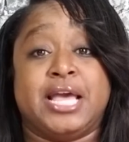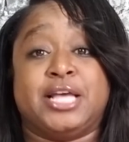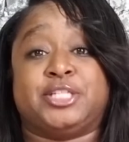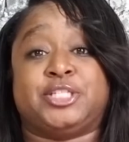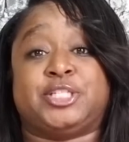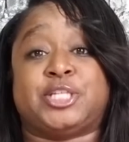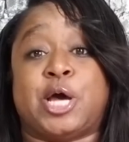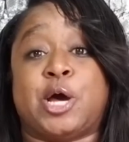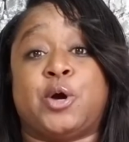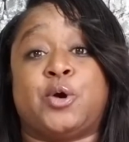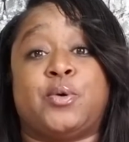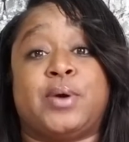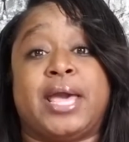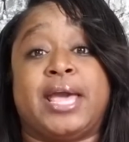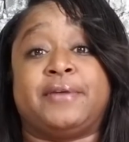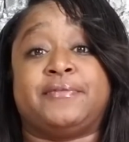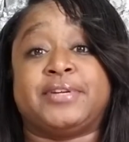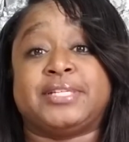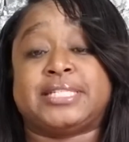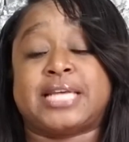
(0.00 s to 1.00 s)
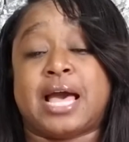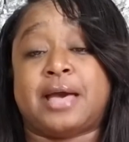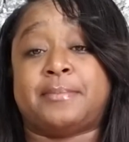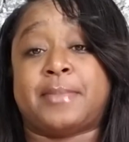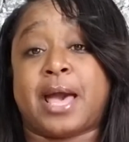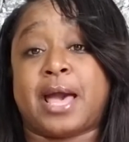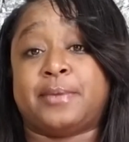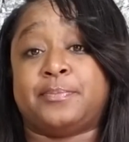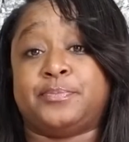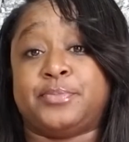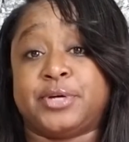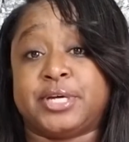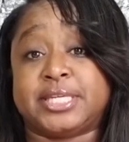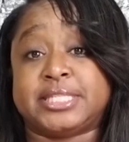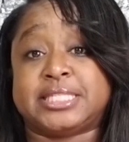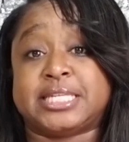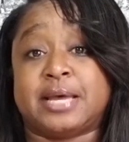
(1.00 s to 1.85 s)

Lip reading: So every time I book